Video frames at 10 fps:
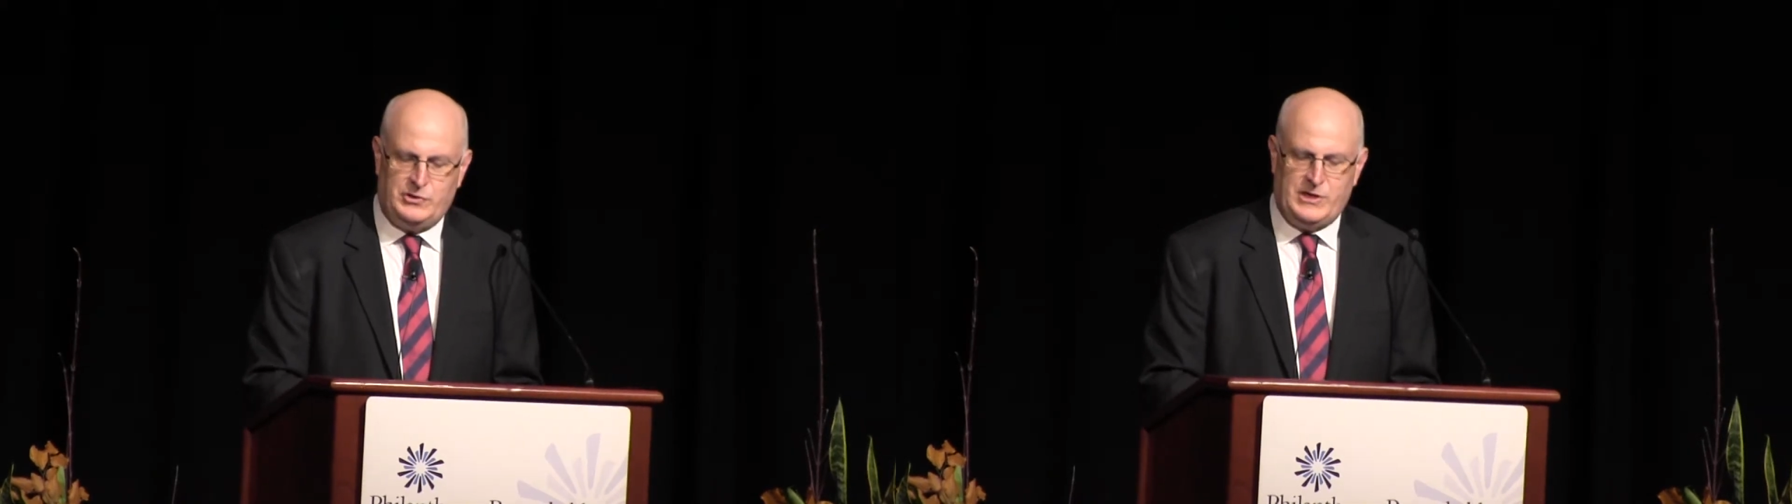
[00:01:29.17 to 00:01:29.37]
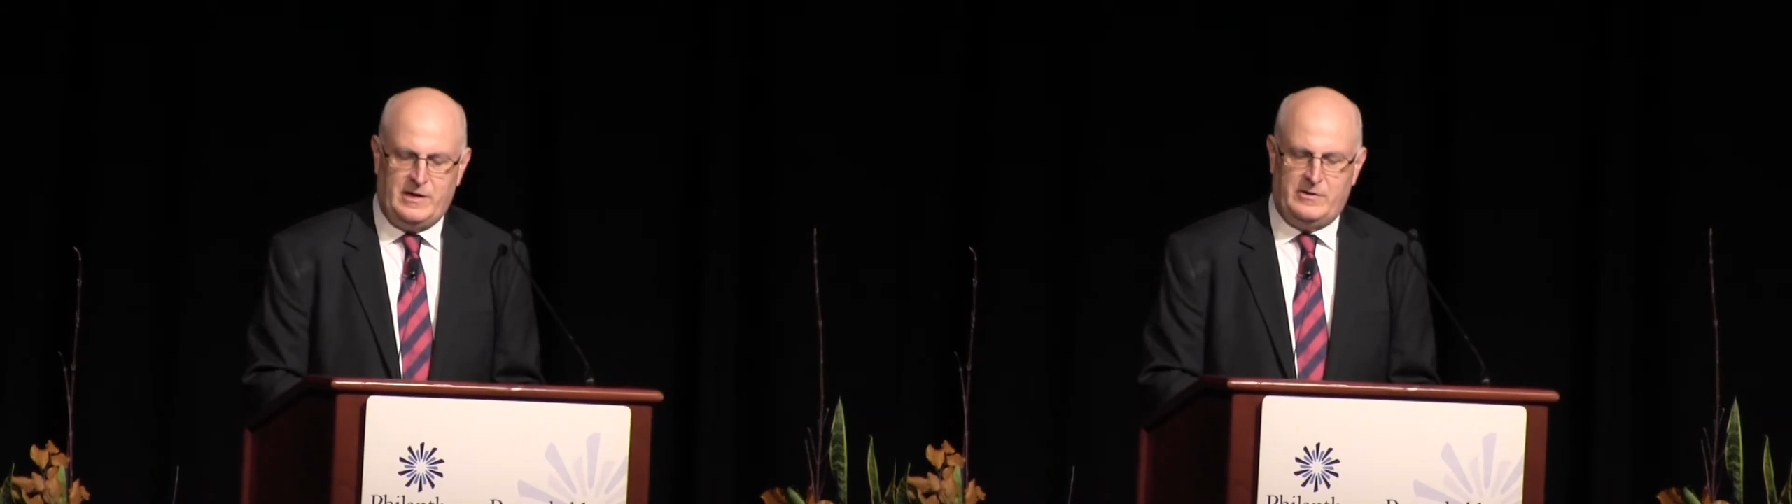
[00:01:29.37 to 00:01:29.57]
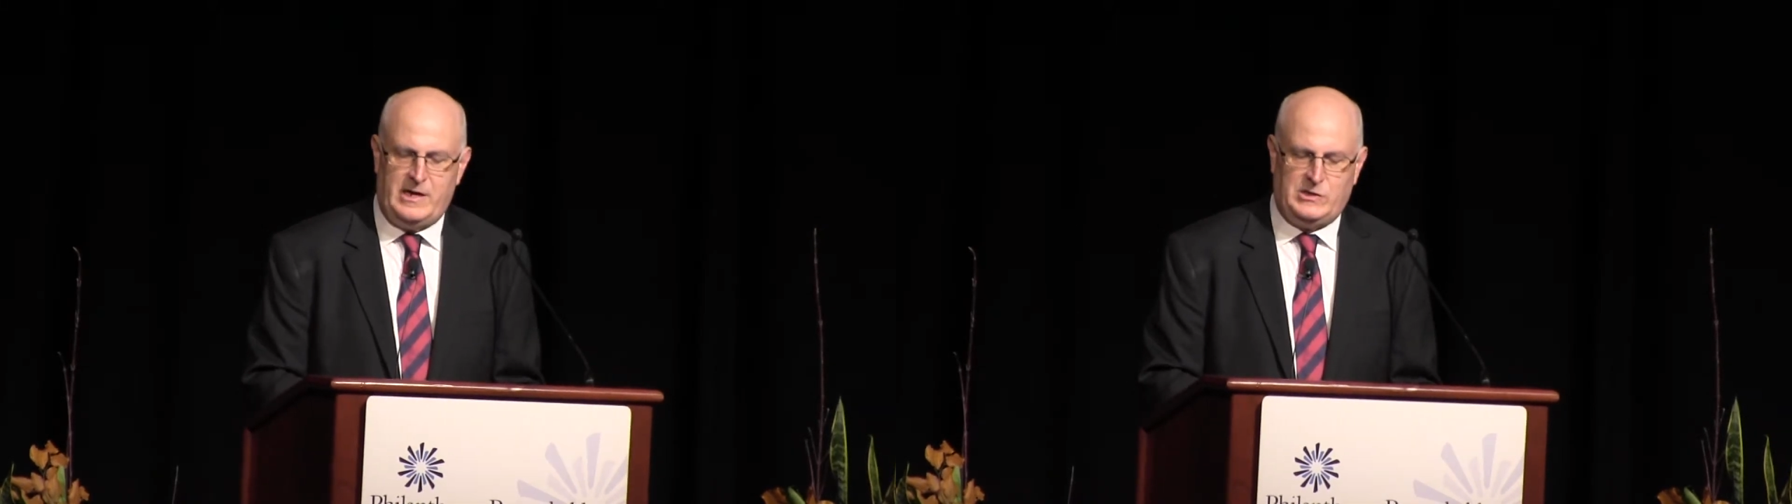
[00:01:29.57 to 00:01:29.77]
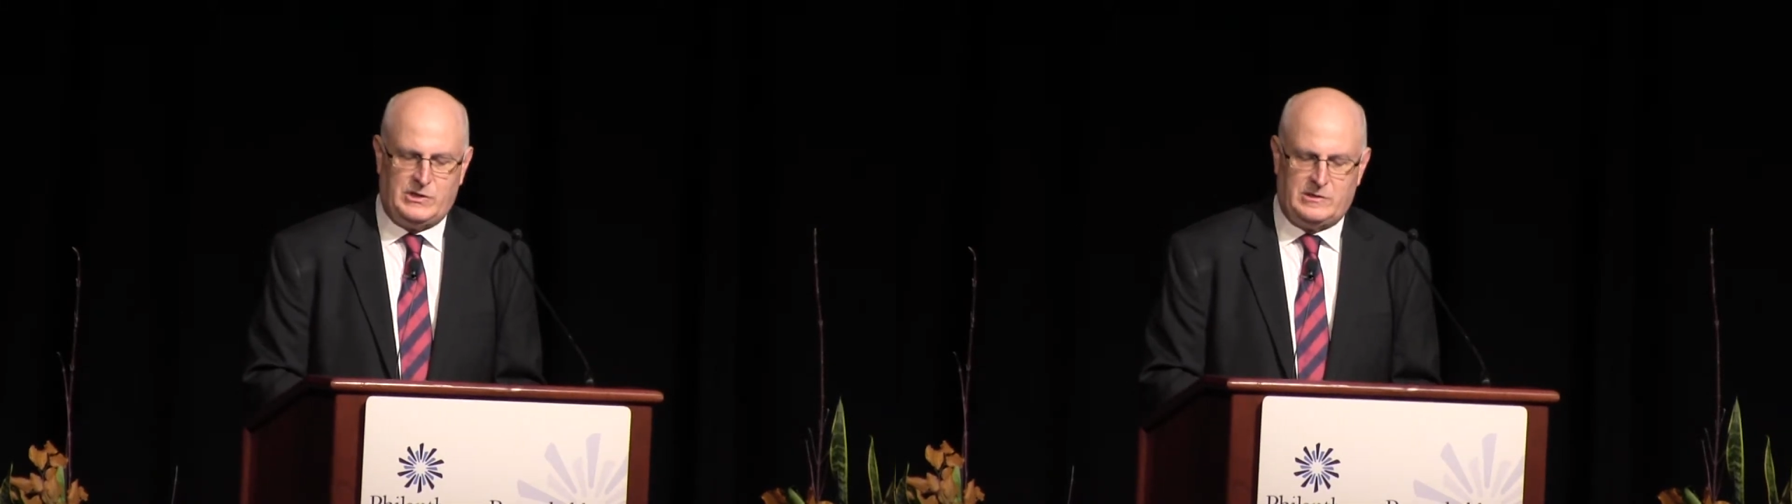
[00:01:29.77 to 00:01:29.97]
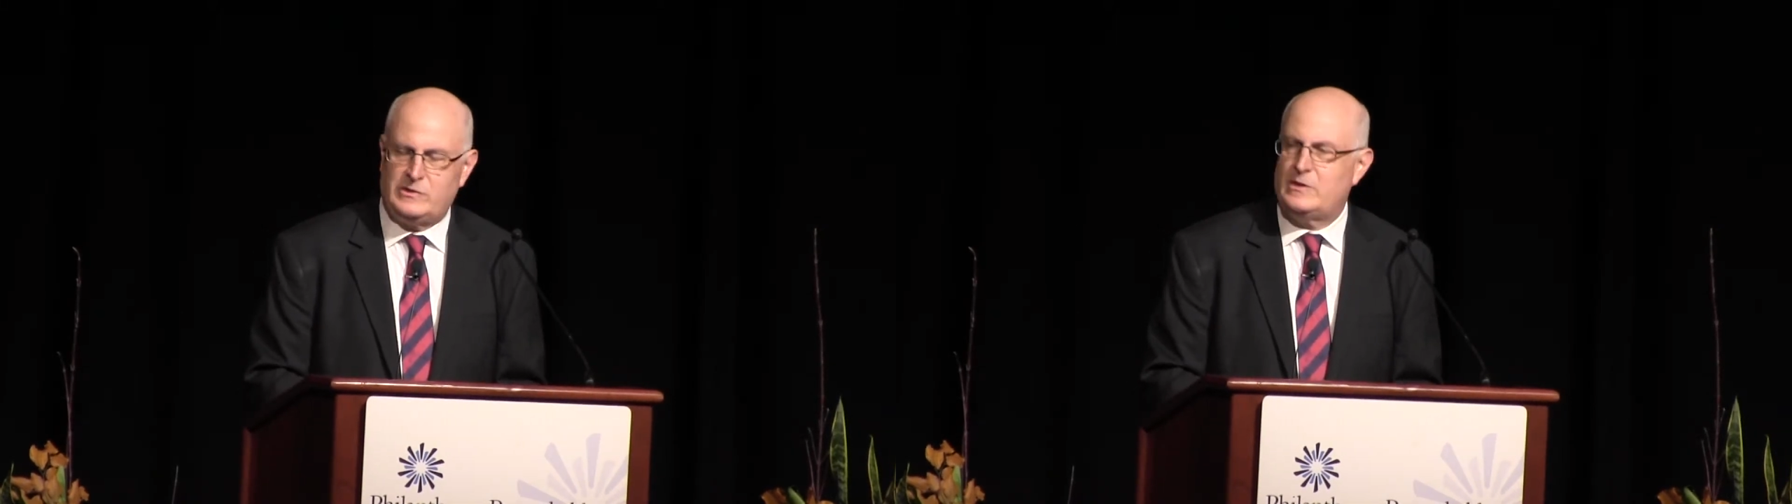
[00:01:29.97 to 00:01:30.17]

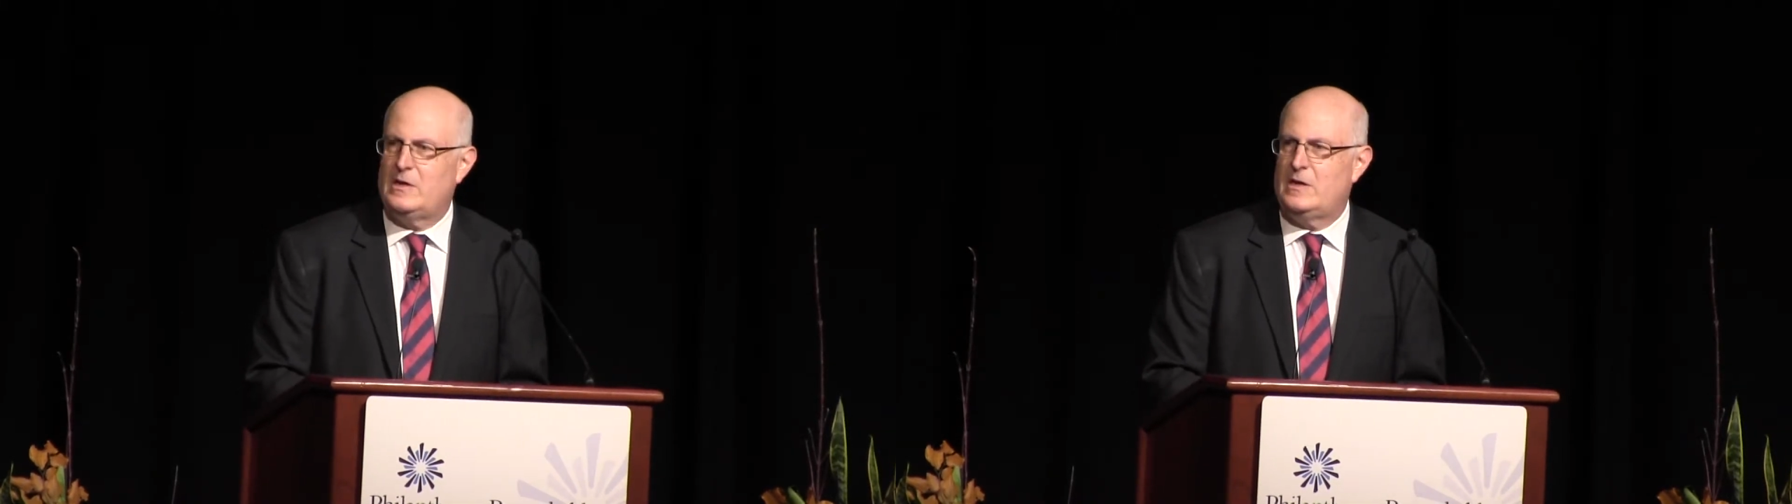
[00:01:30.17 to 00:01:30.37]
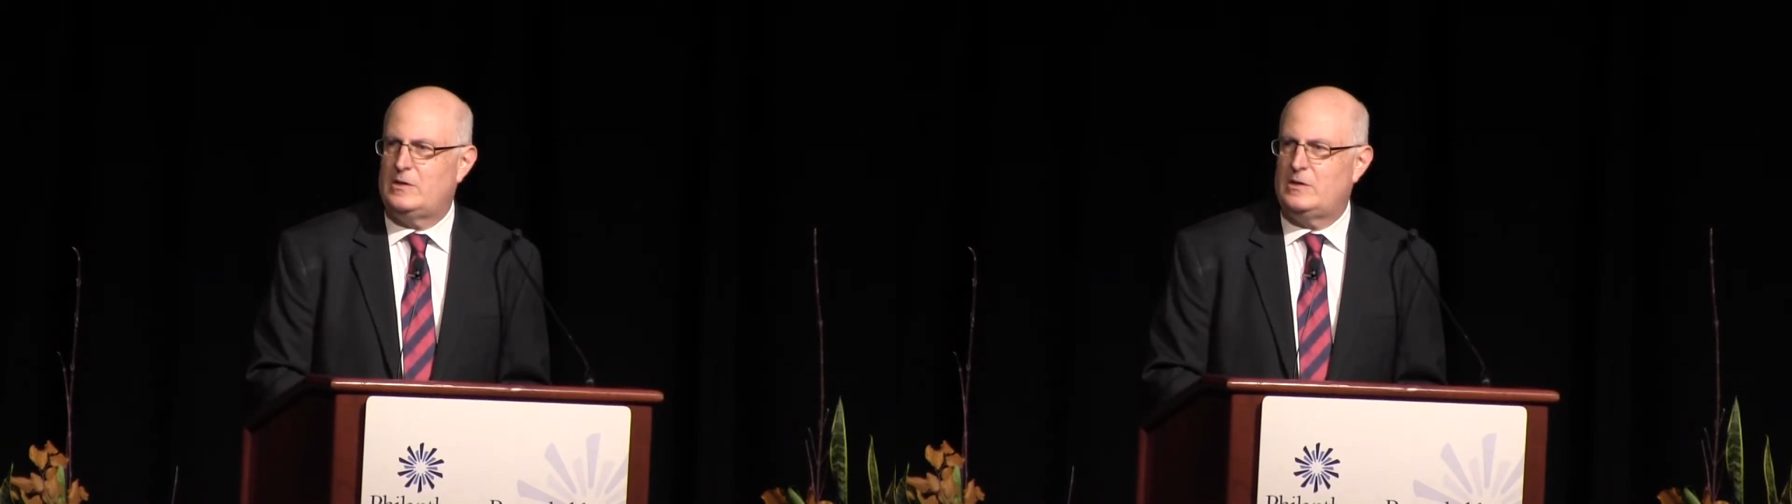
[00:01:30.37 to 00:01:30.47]
generations